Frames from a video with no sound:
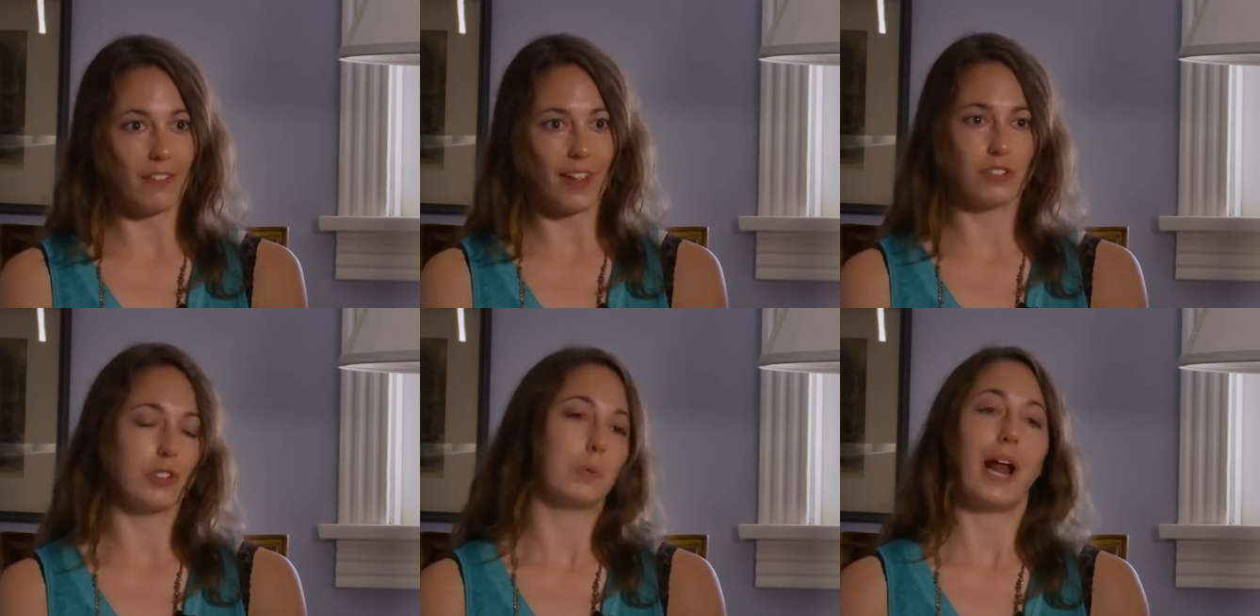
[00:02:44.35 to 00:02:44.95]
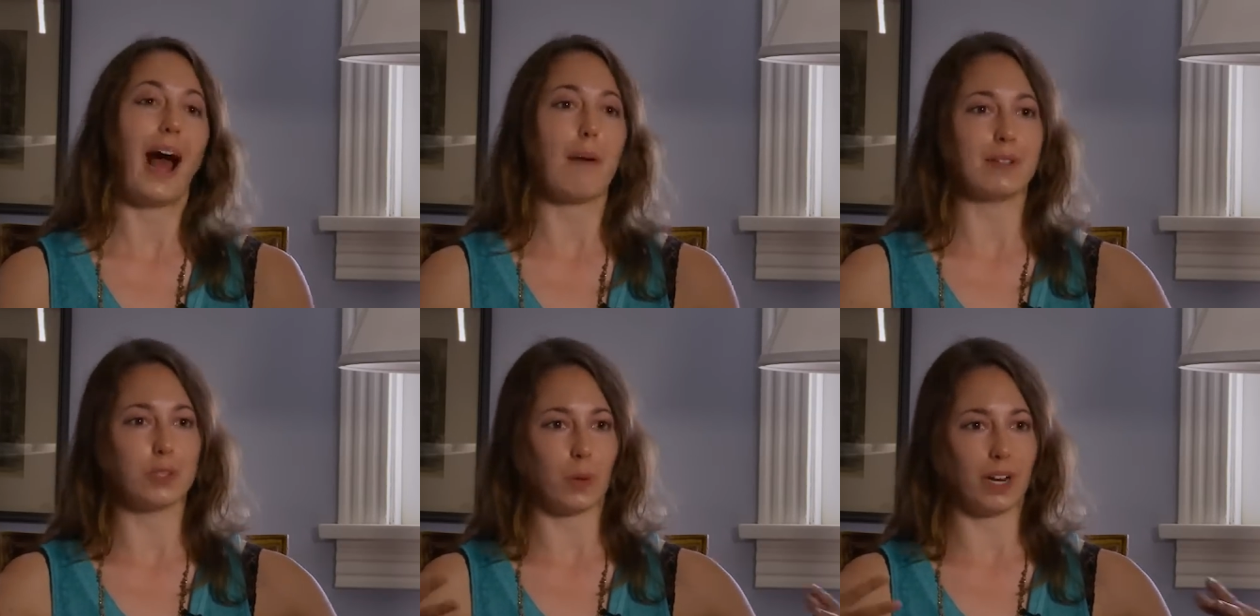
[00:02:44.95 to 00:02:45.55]
And that's just what
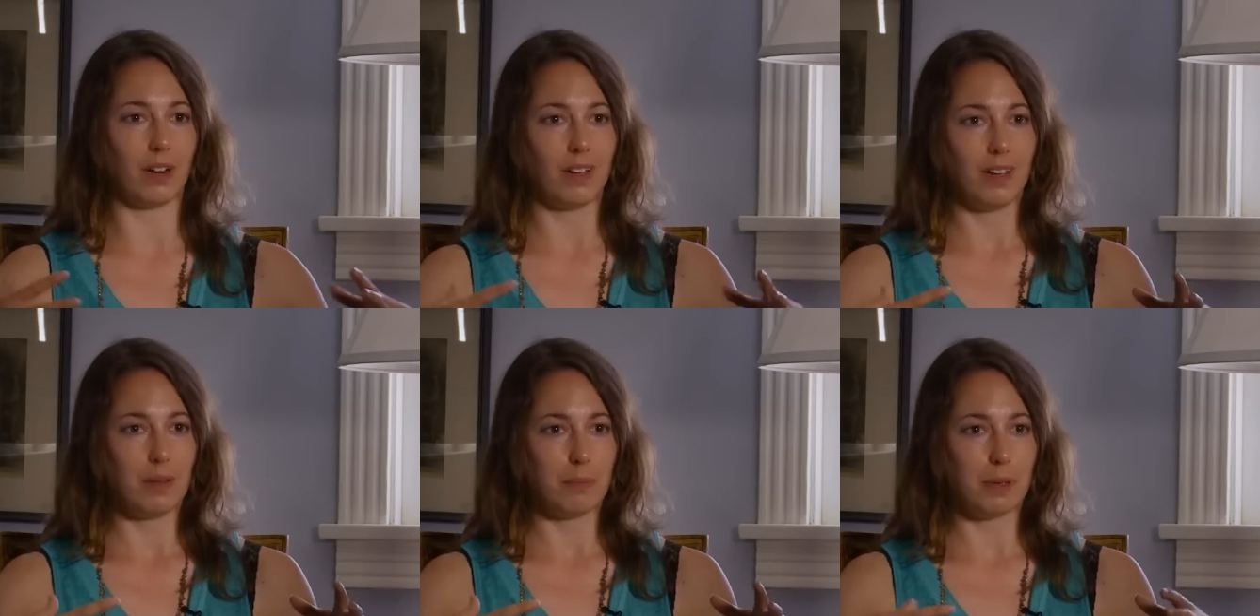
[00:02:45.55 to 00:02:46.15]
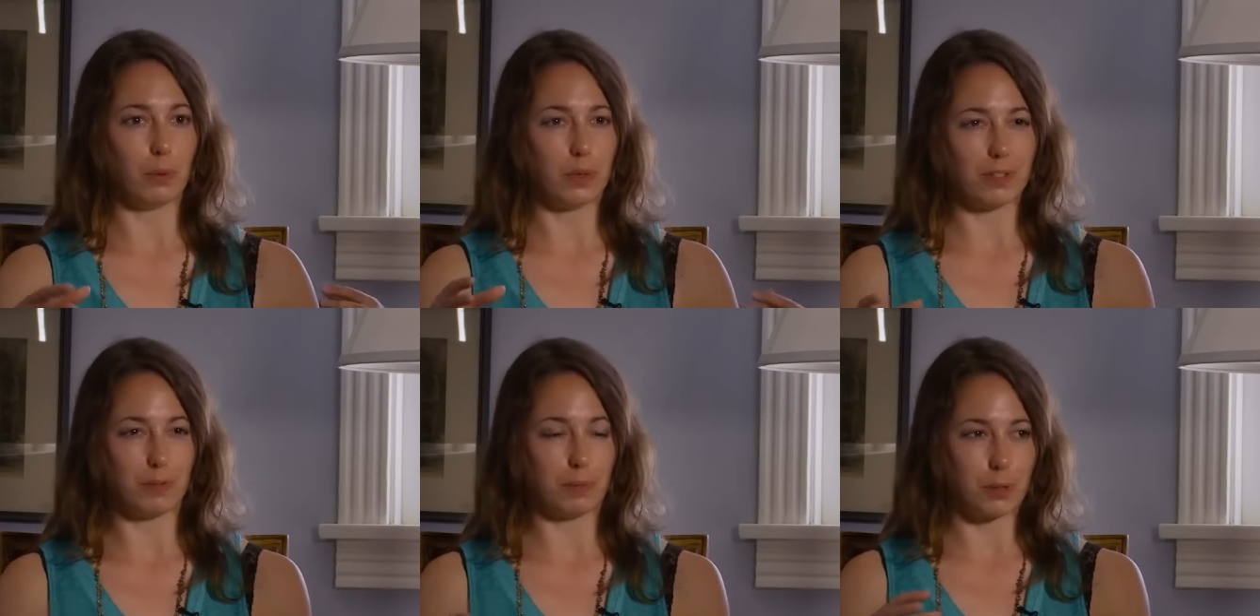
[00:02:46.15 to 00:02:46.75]
happens when people with
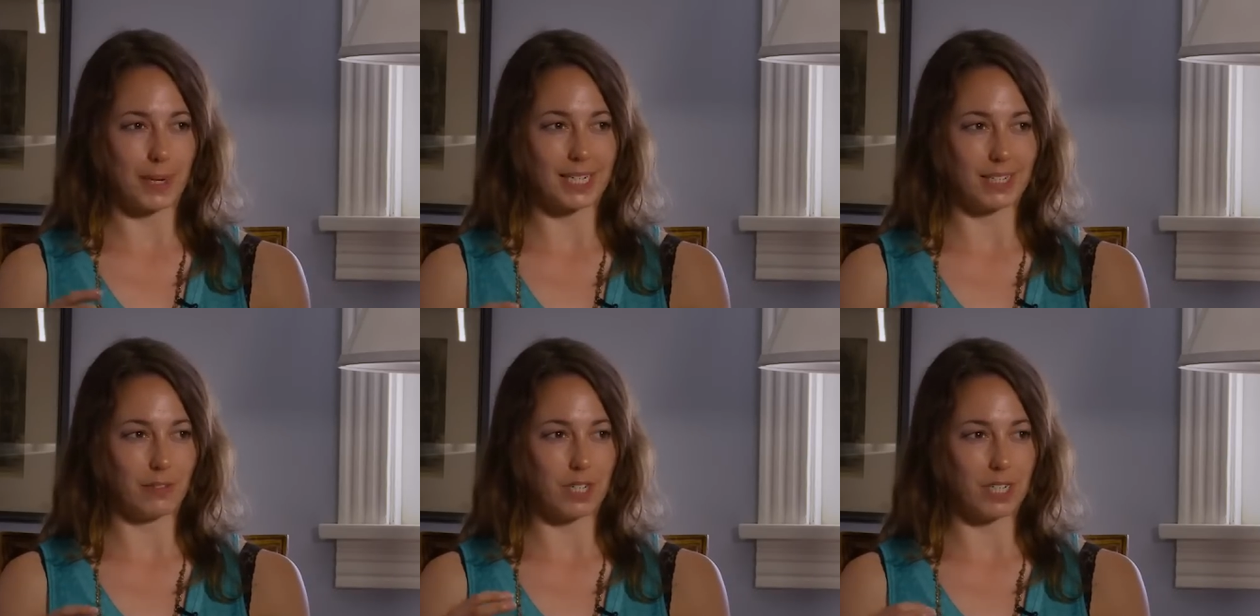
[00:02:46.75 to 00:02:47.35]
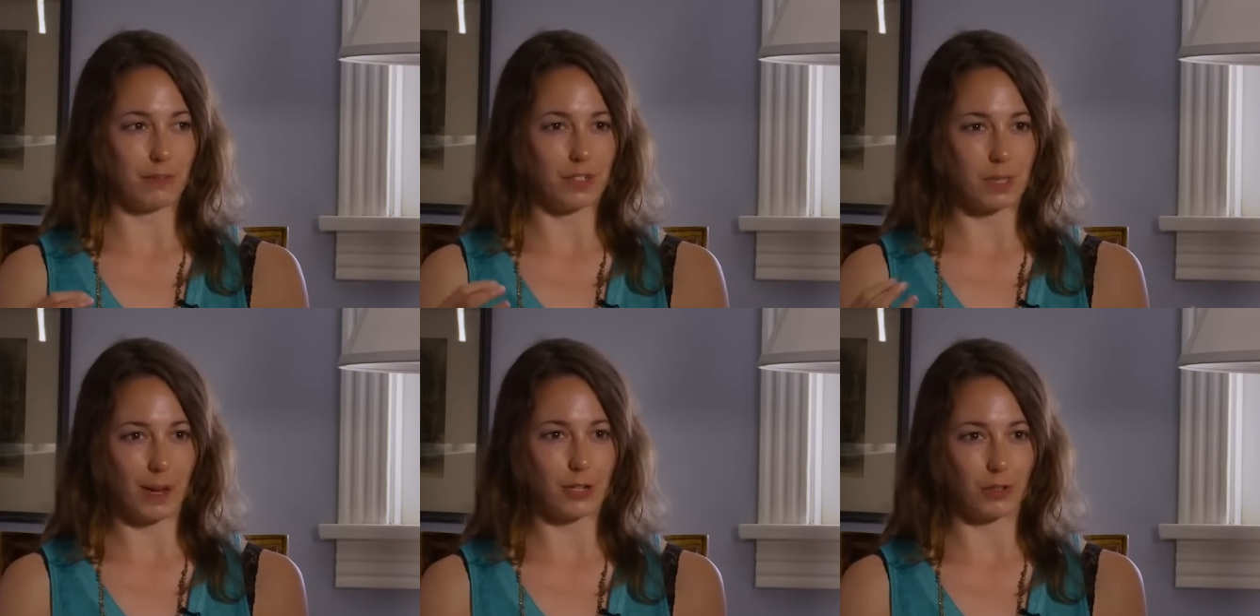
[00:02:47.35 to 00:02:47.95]
different perspectives and different
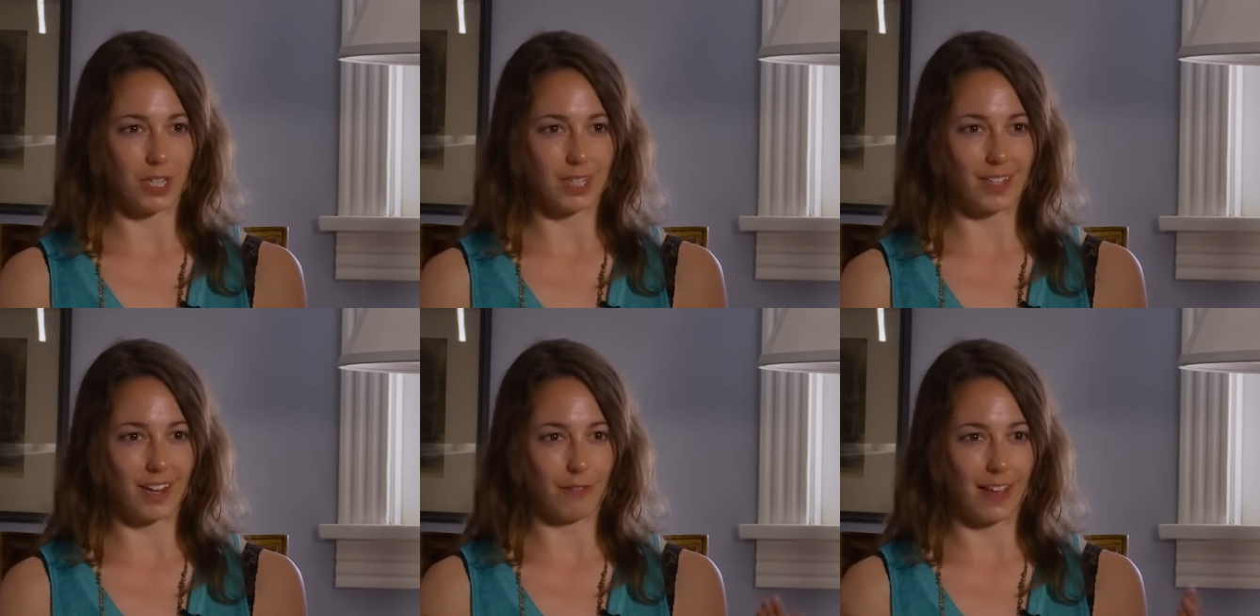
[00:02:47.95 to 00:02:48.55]
specialties kind of